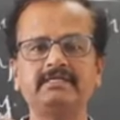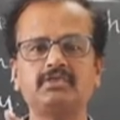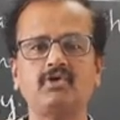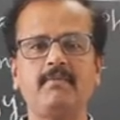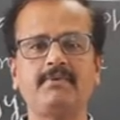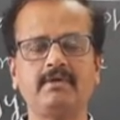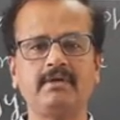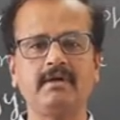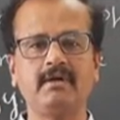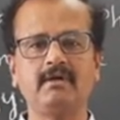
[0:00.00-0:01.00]

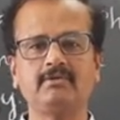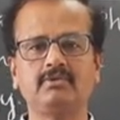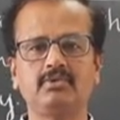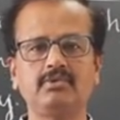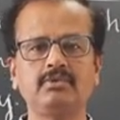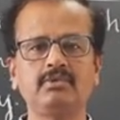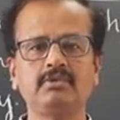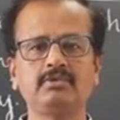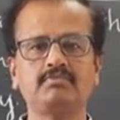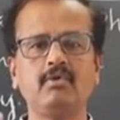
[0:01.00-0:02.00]
stopped through
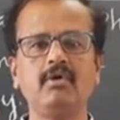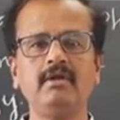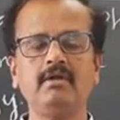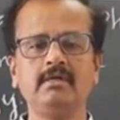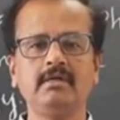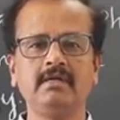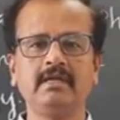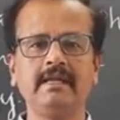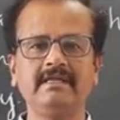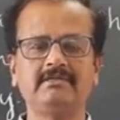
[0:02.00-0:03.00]
small
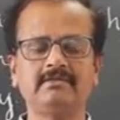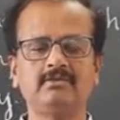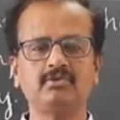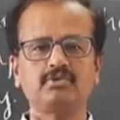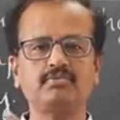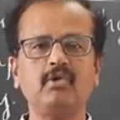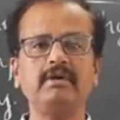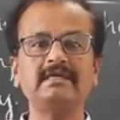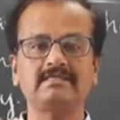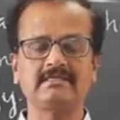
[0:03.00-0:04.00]
length, through small
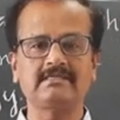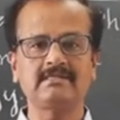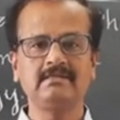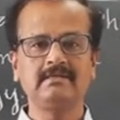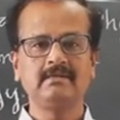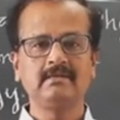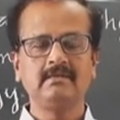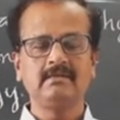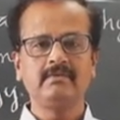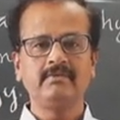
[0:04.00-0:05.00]
distance.
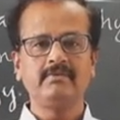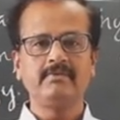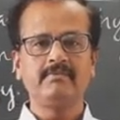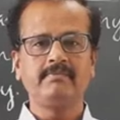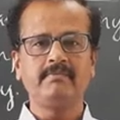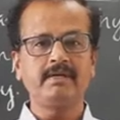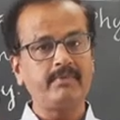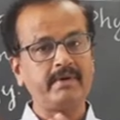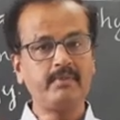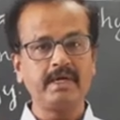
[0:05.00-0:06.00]
But
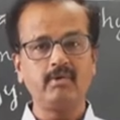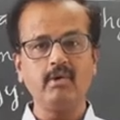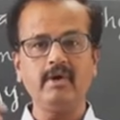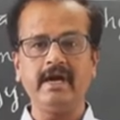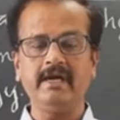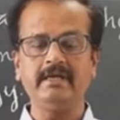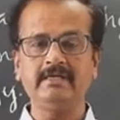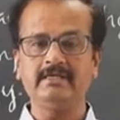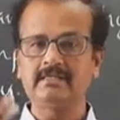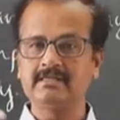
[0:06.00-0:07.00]
when we go
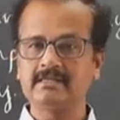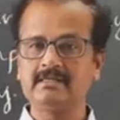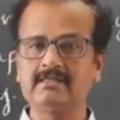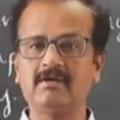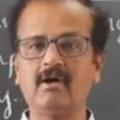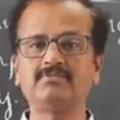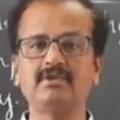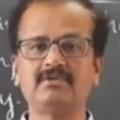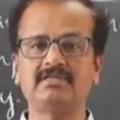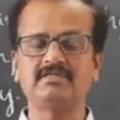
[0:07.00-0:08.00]
and
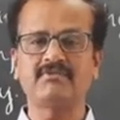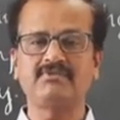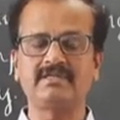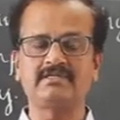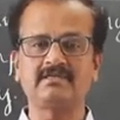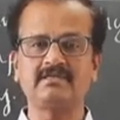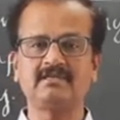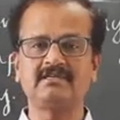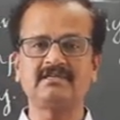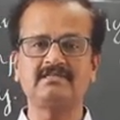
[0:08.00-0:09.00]
observe the surface,
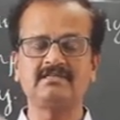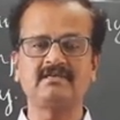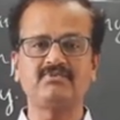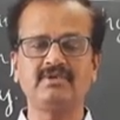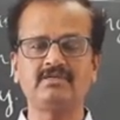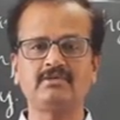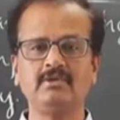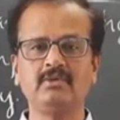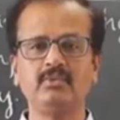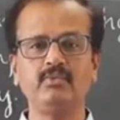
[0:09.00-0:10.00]
touch the surface,
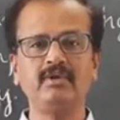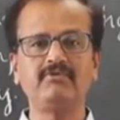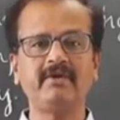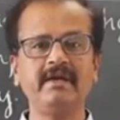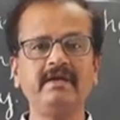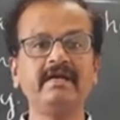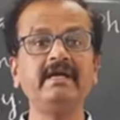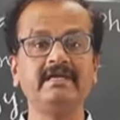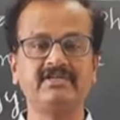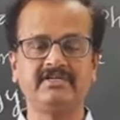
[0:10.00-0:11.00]
we will find heat.